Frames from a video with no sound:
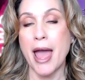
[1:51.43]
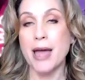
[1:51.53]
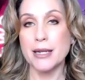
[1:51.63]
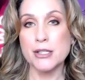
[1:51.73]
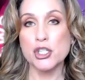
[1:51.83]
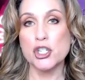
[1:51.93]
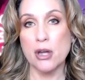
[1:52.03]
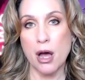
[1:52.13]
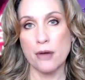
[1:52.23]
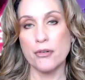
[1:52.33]
And it's to
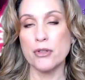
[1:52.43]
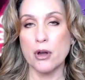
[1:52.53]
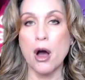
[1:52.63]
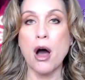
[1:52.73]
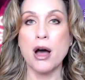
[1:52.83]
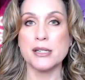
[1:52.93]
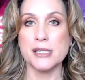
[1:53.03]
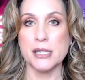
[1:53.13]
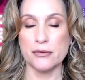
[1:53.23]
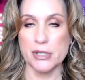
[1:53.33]
cover the
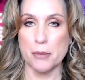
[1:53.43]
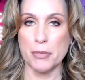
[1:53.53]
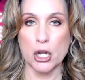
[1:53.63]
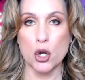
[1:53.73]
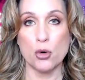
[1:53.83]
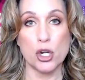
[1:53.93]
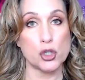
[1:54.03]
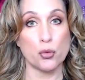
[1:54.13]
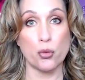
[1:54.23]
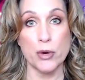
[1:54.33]
cost of something known
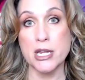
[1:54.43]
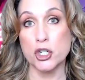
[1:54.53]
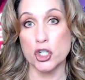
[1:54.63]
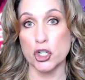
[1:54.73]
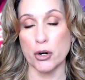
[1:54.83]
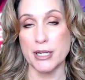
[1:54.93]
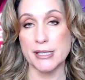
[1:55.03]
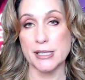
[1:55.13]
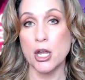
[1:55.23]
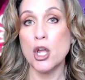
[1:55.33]
as
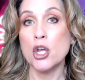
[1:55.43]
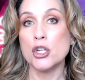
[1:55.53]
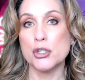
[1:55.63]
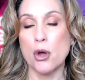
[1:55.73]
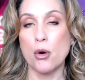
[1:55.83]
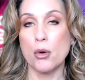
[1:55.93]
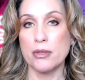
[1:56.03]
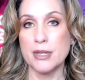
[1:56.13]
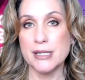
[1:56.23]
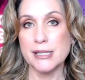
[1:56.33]
reinsurance. So
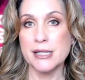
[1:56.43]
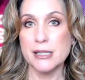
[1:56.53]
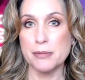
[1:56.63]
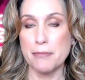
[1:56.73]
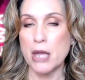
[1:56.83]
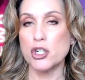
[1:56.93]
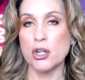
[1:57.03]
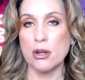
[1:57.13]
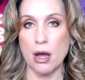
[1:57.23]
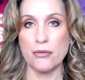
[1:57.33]
this is meant
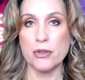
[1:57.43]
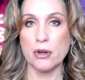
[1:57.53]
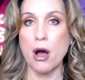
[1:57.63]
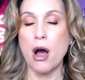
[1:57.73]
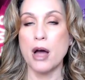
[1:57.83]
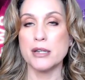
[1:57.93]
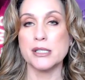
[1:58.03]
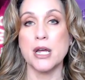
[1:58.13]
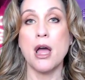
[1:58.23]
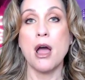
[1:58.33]
to cover the
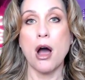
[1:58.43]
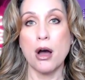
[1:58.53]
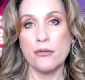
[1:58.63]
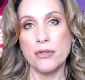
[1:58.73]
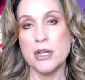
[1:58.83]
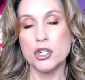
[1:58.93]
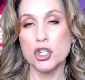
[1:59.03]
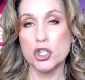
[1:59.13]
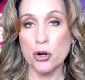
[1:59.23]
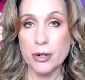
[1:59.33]
cost of the
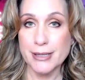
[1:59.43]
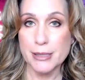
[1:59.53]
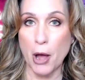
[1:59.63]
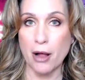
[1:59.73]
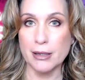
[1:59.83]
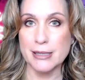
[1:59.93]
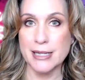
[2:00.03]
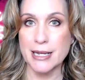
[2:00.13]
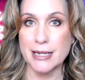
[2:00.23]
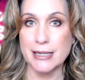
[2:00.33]
insurance
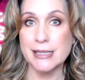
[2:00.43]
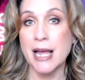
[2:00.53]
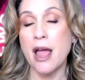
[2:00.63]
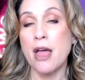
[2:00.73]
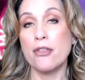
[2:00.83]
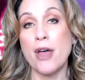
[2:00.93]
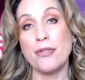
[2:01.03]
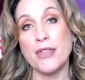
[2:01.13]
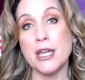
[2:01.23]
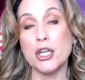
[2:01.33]
policies
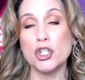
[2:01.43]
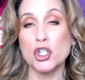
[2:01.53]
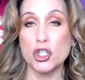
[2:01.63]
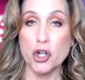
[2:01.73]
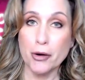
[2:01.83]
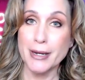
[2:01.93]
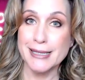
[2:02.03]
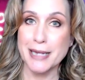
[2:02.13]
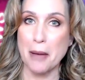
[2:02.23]
that the insurance